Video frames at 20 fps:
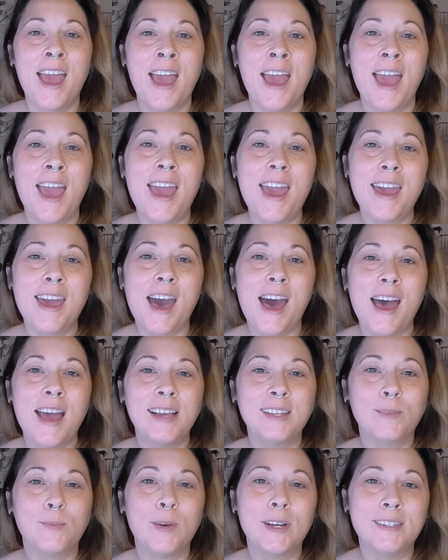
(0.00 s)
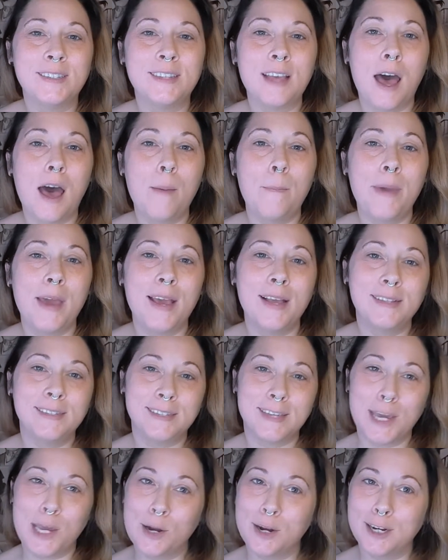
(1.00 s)
Hey guys, what's up? It's
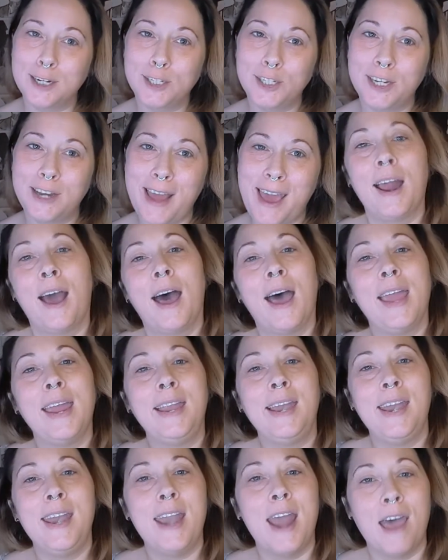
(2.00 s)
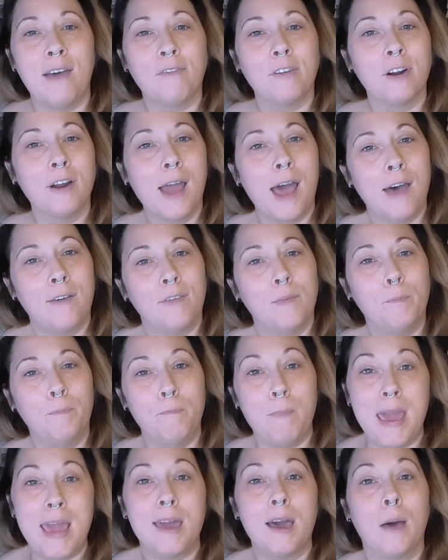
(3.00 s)
Kira Shanae. I never have a
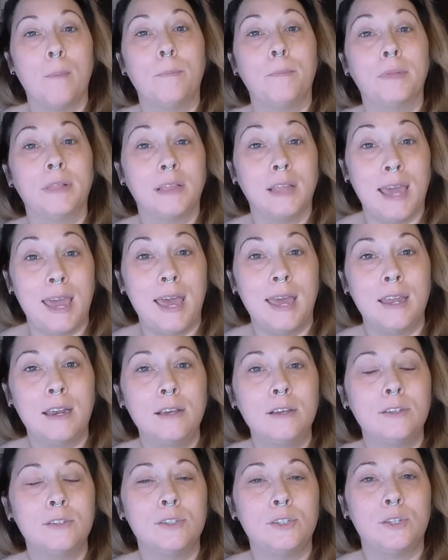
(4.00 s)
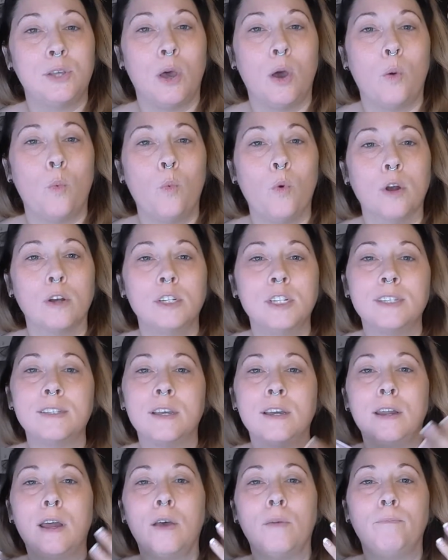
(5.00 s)
makeup plan, so we're just
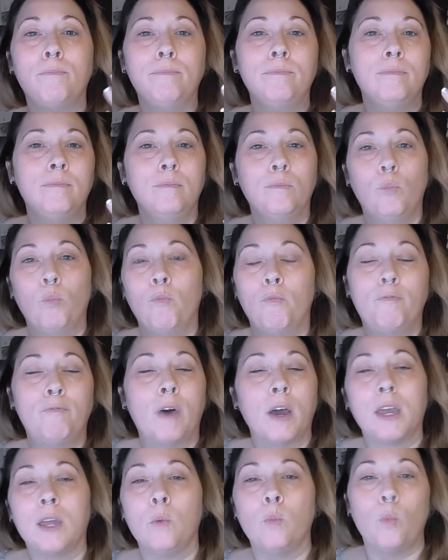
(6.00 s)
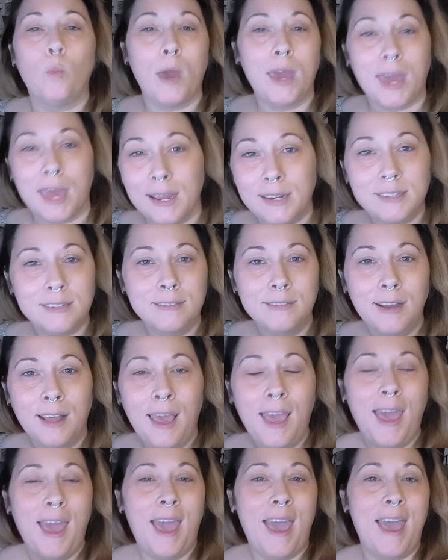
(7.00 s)
gonna wing it
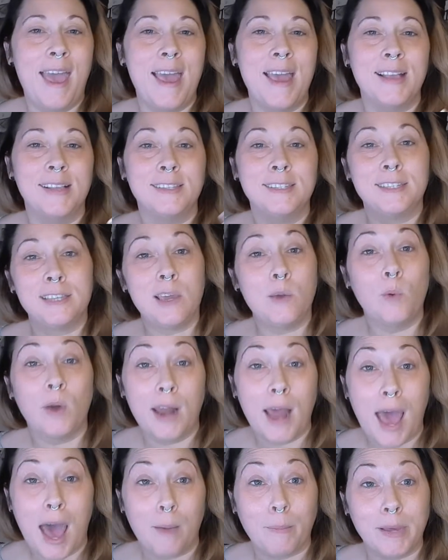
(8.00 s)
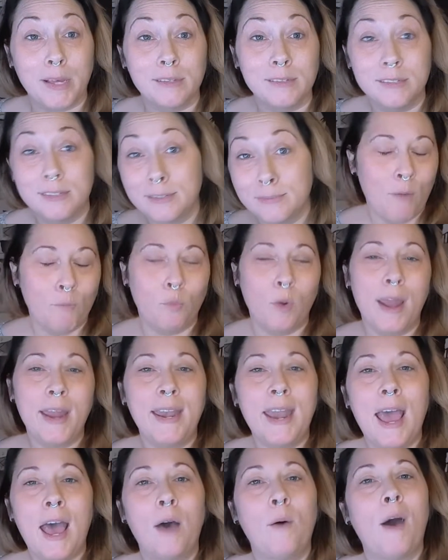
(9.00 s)
and see what happens. Right
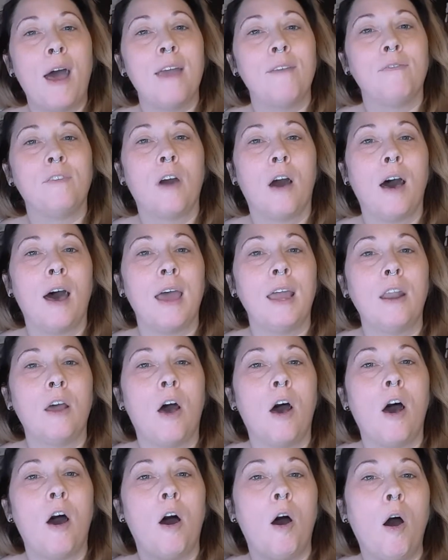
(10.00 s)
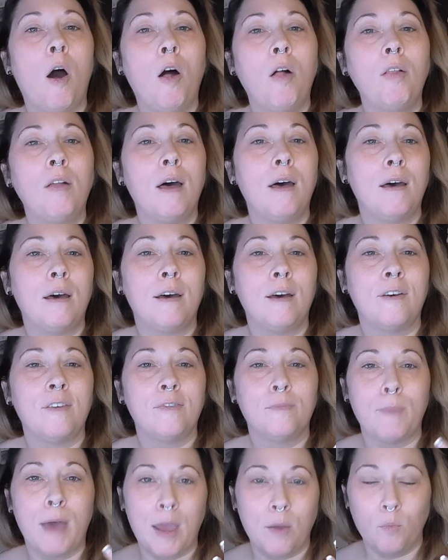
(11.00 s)
now, I've got all
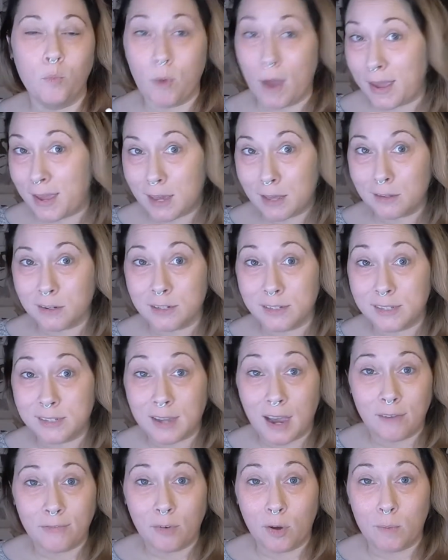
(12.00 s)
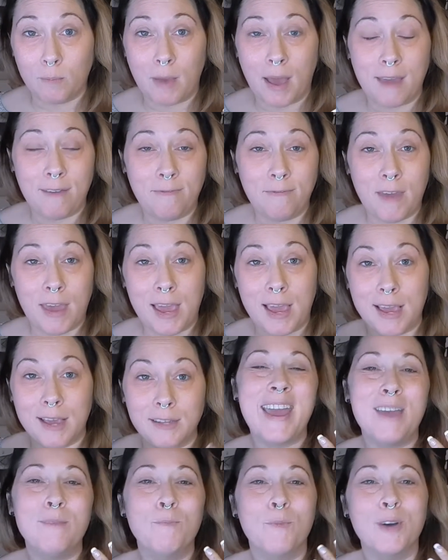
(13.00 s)
of my regular stuff on my
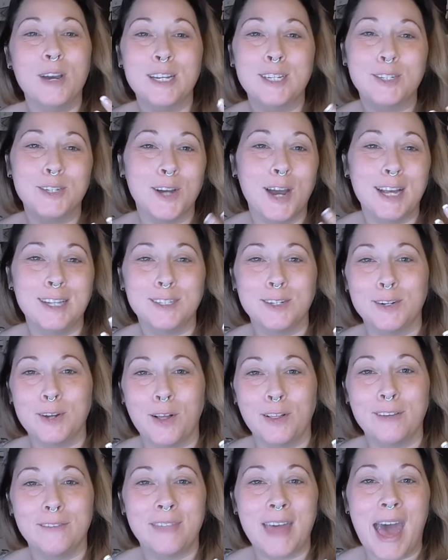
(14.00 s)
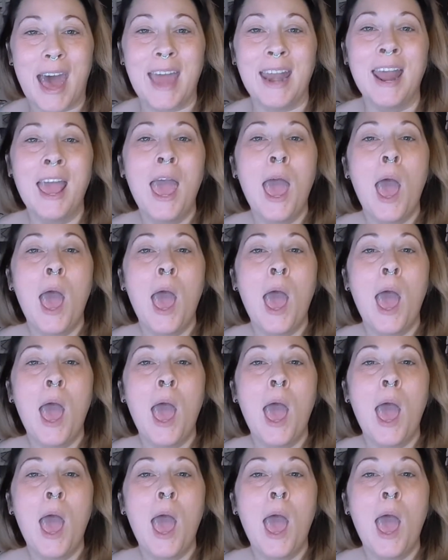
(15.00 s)
face, moisturizer and all of that.